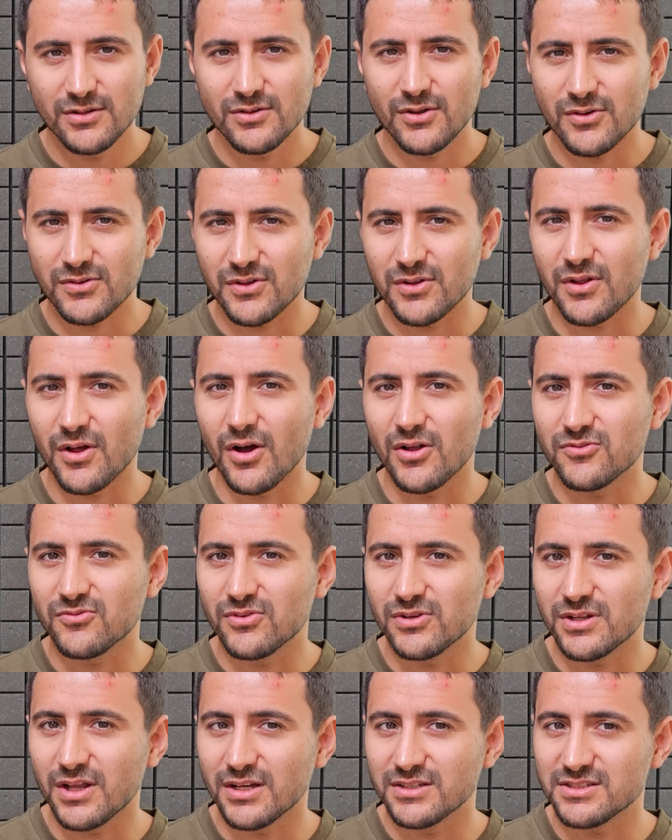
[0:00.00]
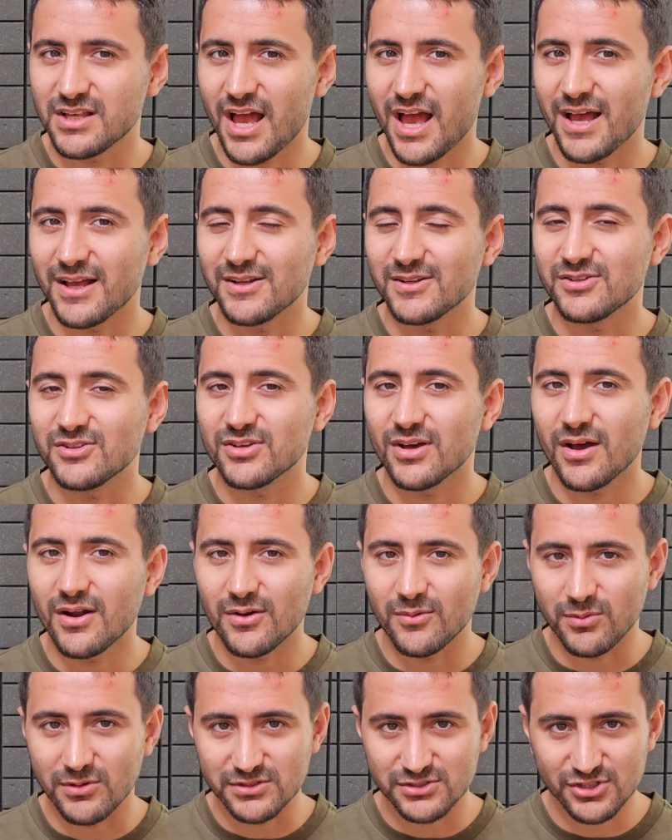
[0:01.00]
Dr. Godwin has had a
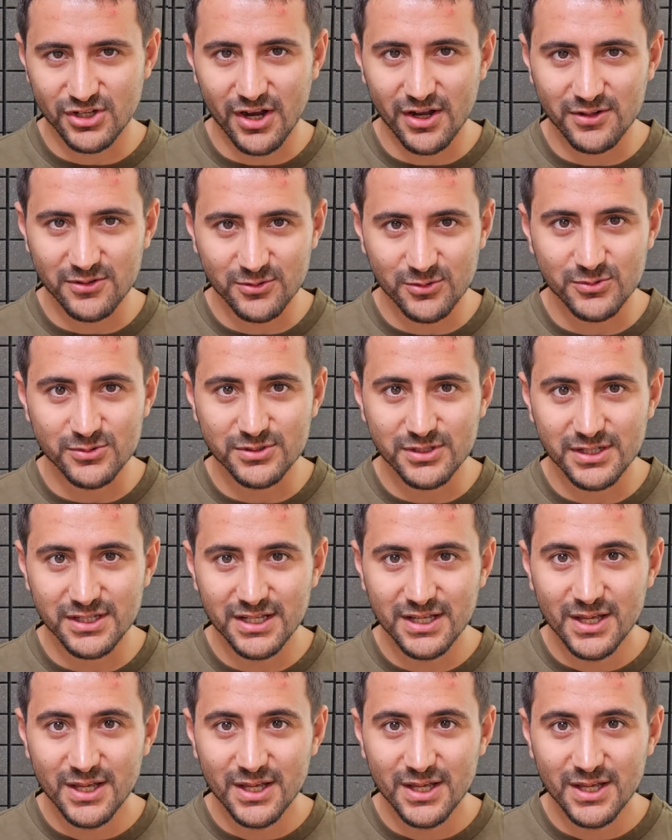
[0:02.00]
terrible childhood.